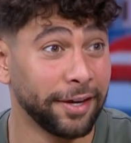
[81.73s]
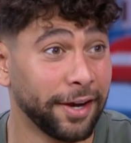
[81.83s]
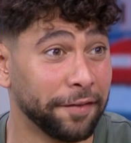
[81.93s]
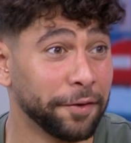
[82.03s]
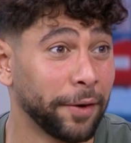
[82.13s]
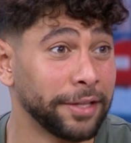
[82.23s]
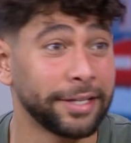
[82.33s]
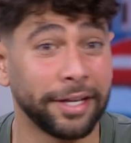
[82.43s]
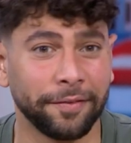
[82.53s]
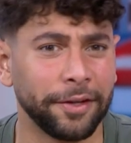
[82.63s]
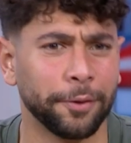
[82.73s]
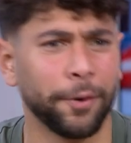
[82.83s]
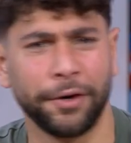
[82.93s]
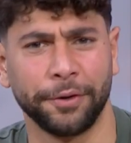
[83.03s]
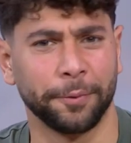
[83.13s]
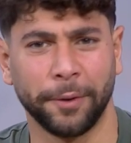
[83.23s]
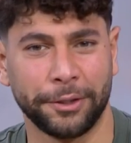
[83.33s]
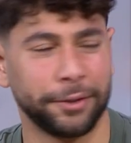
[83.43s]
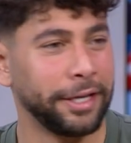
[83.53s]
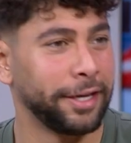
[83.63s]
Everyone telling me, who are you? Why
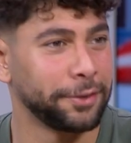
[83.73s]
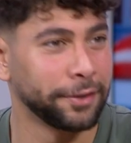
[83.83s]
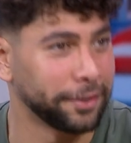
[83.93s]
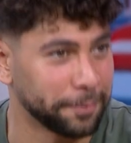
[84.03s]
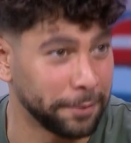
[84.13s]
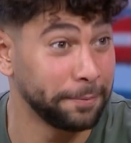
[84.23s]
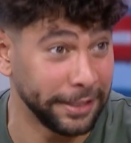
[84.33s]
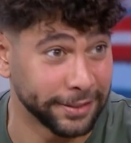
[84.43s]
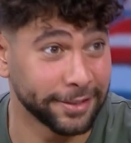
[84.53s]
should I let you enter my place?